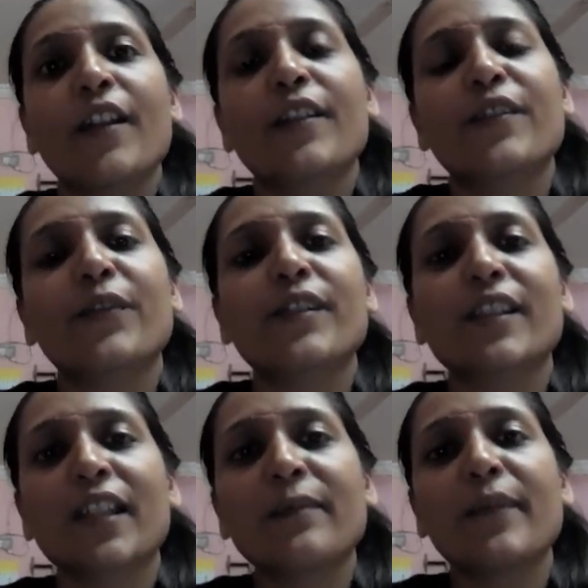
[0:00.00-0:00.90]
So,
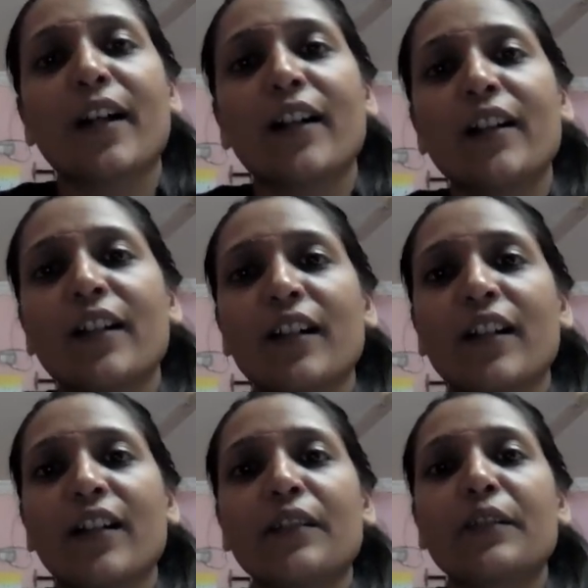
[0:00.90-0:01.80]
sigma,
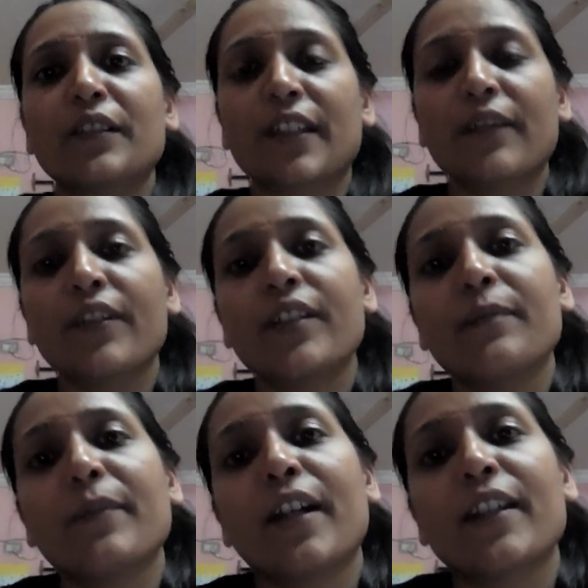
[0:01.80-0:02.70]

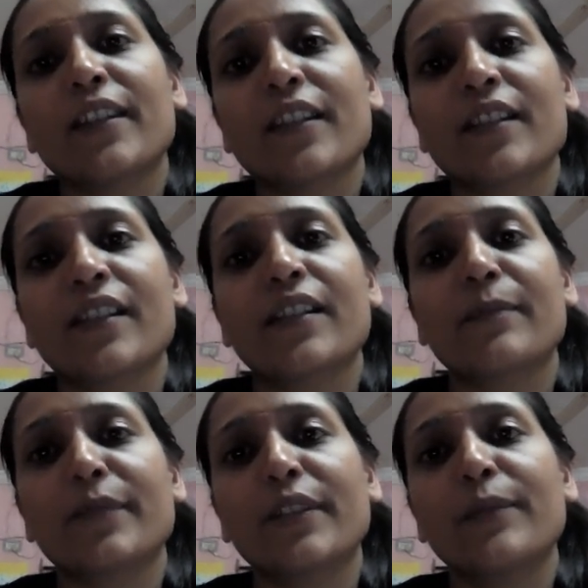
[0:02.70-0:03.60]
given by this
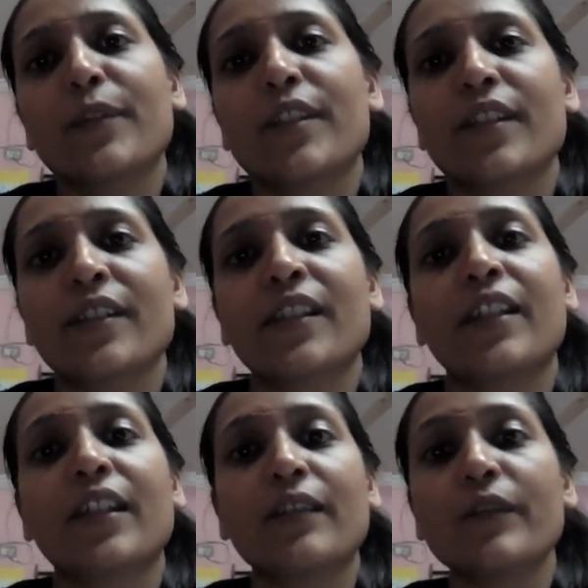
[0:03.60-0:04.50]
symbol, which is
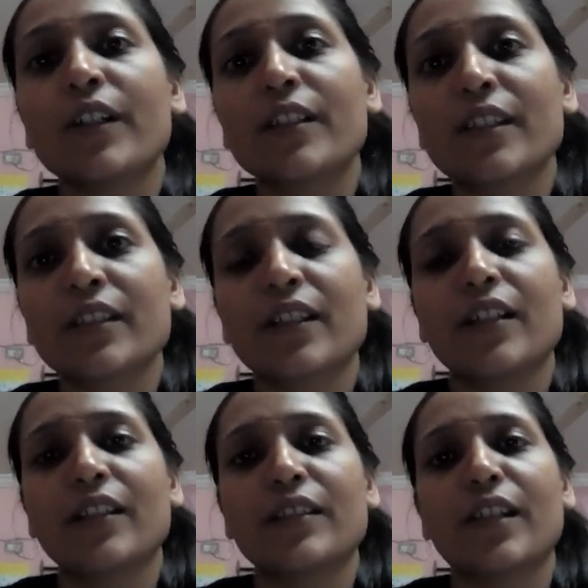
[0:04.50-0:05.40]
an
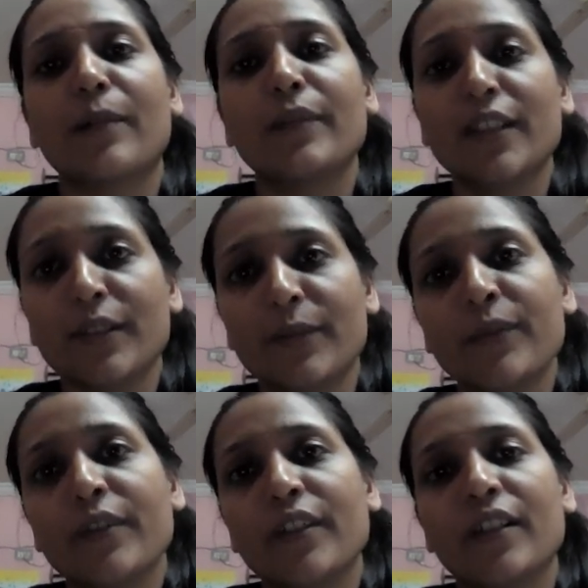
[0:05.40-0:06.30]
inverted
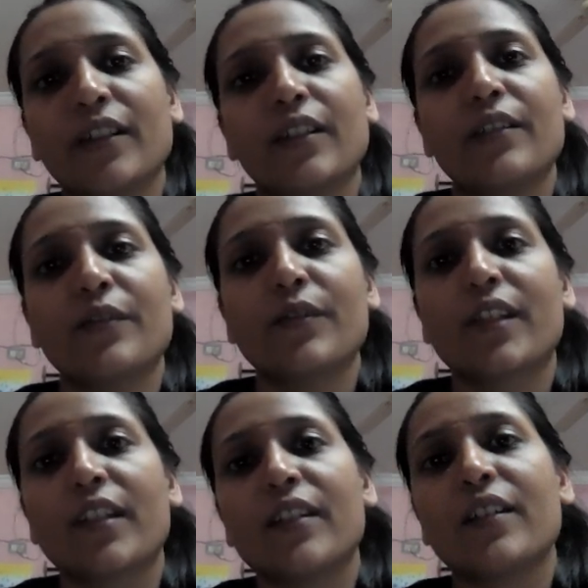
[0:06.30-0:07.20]
W
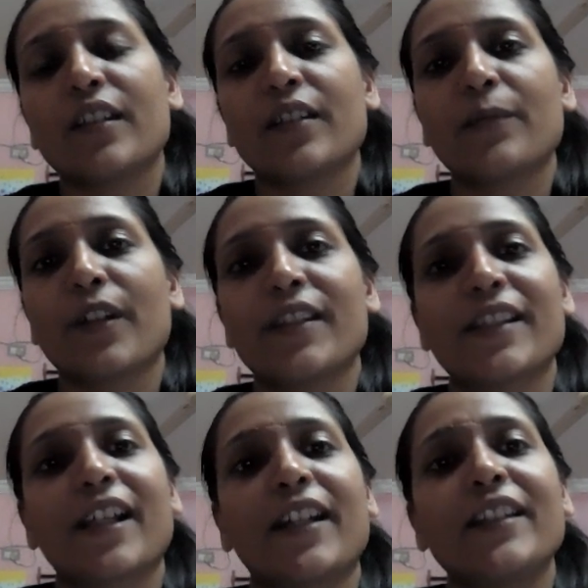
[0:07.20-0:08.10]
rotated in one
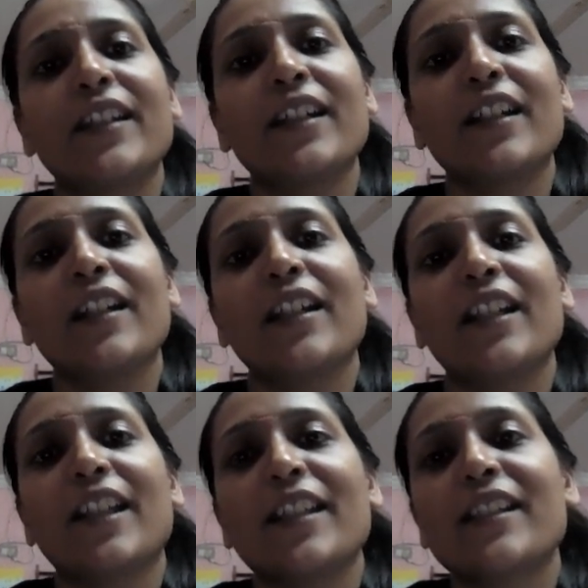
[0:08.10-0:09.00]
side,
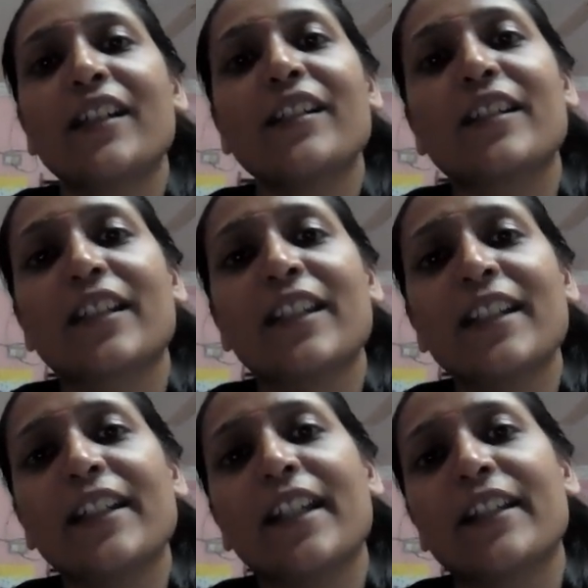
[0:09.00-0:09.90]
is a
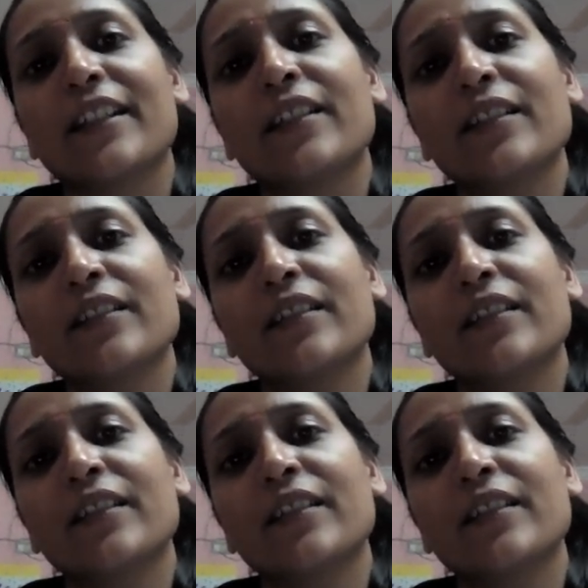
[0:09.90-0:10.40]
Greek letter,